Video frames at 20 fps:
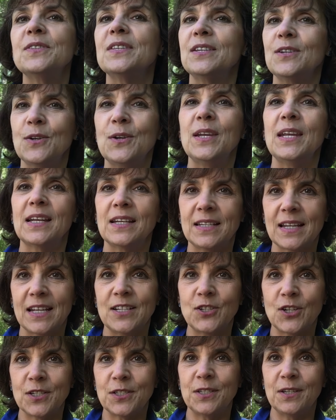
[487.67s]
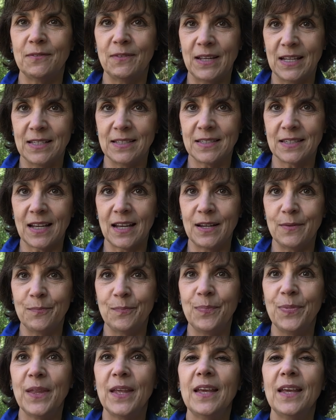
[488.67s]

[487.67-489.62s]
then you need a digestive enzyme.